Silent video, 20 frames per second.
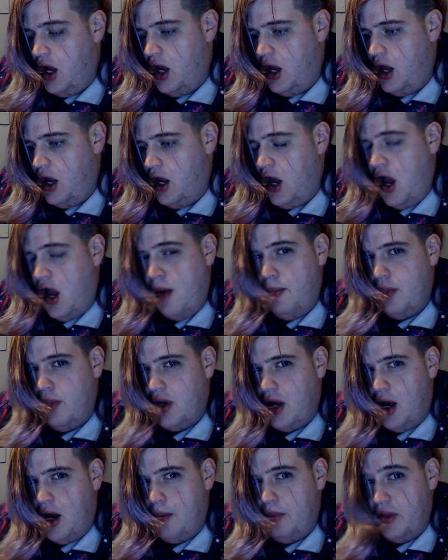I'm a
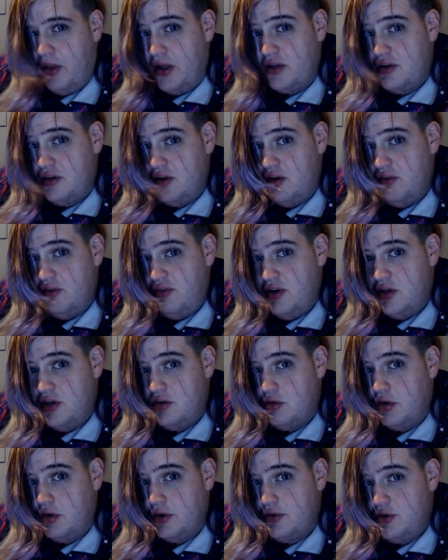complex
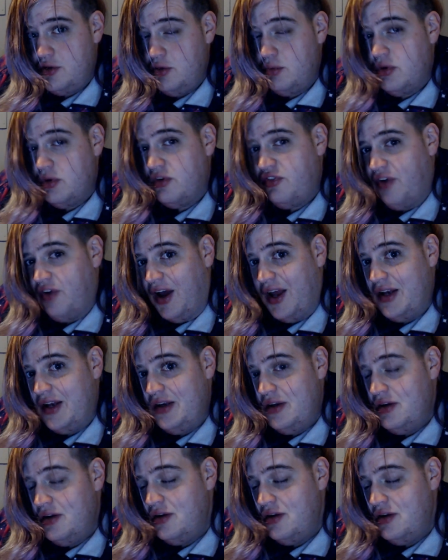individual, as you will find.